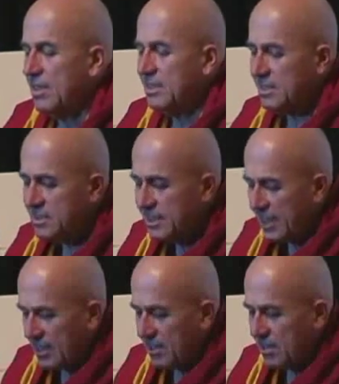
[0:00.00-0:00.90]
It is
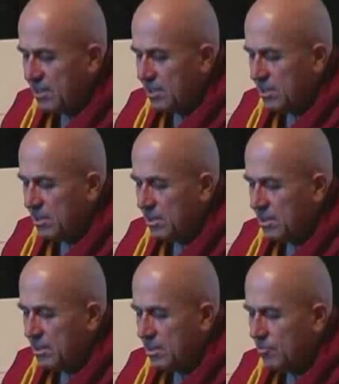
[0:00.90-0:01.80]
there,
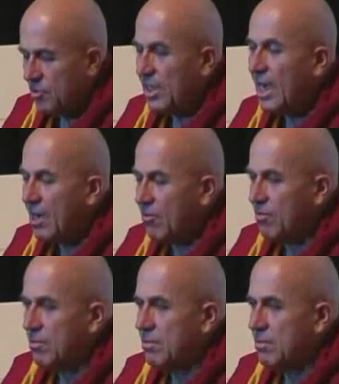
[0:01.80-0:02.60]
but how?